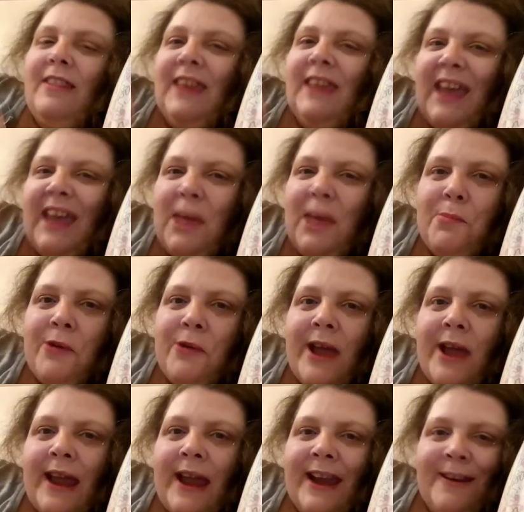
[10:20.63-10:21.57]
They keep
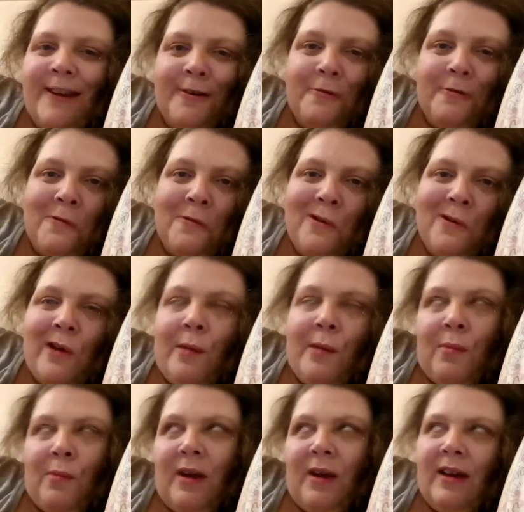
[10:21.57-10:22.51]
breaking and
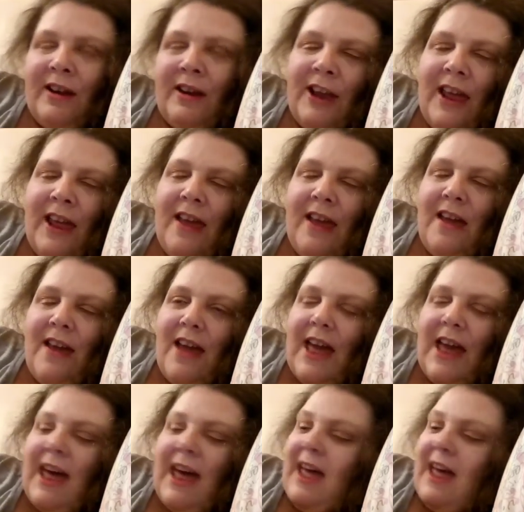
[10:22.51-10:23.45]
growing, breaking.
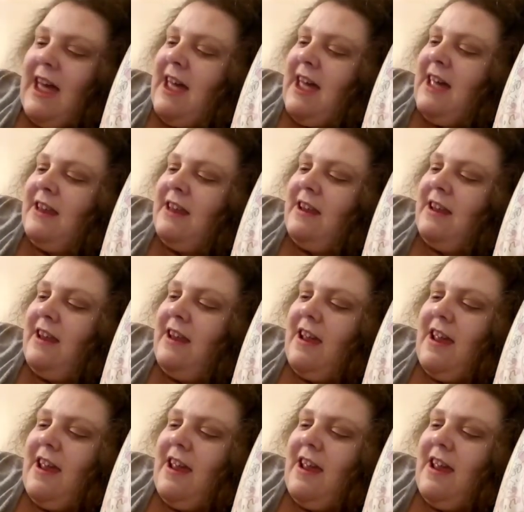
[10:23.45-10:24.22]
Got